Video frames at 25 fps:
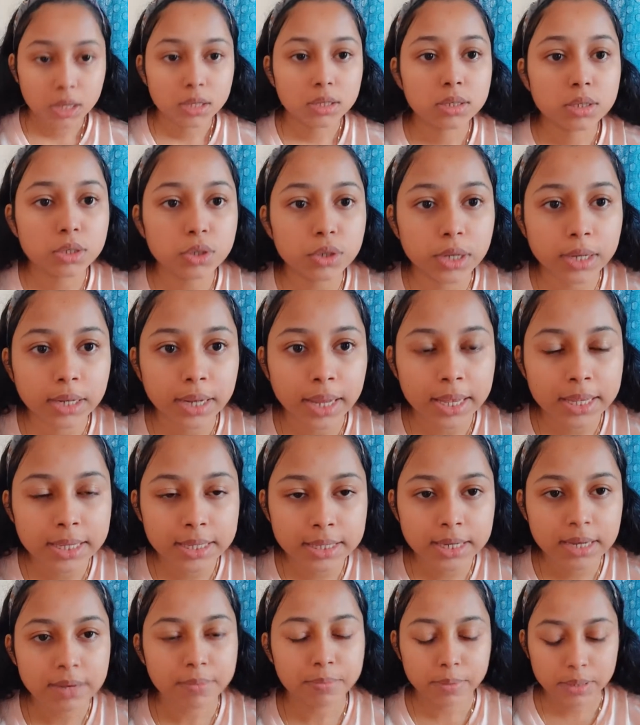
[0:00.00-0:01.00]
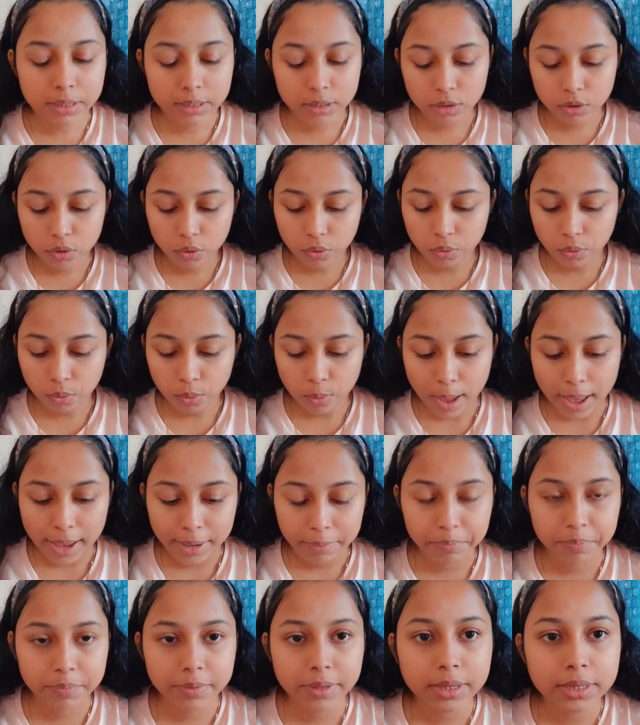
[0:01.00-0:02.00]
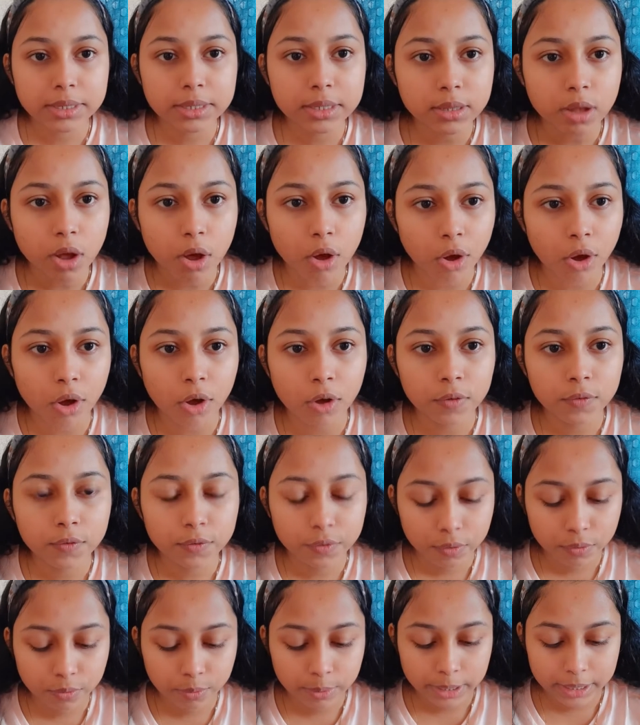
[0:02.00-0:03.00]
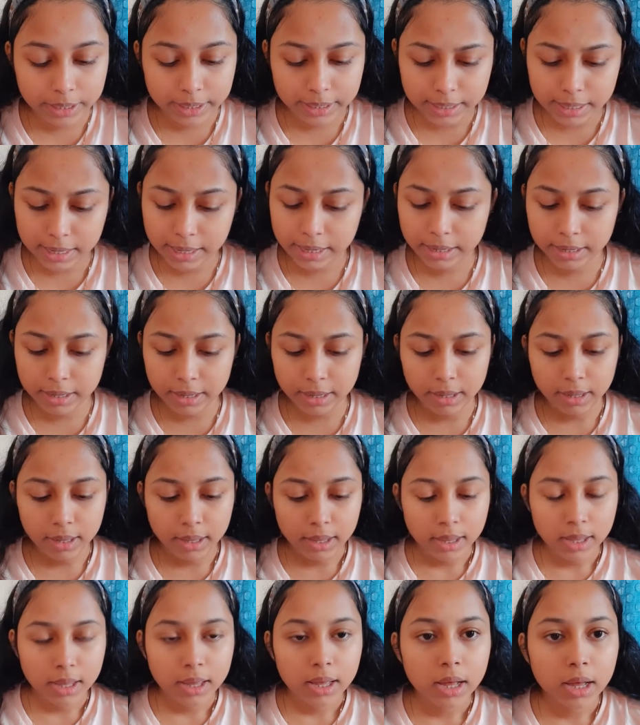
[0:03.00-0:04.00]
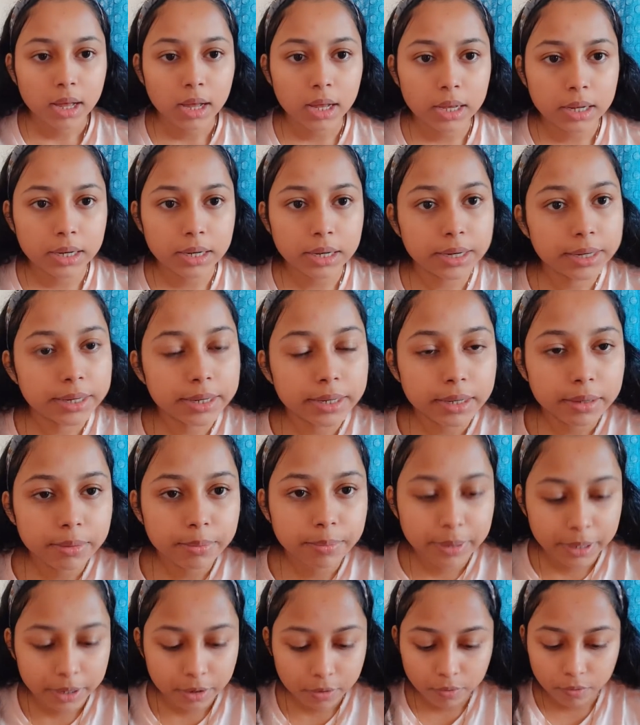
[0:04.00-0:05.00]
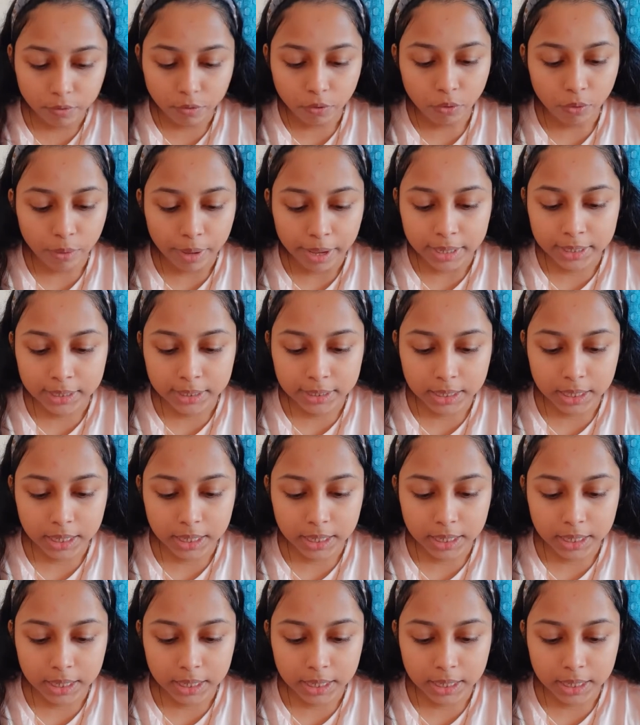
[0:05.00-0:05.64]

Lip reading: So the next step is to wipe this off with like a little bit of wet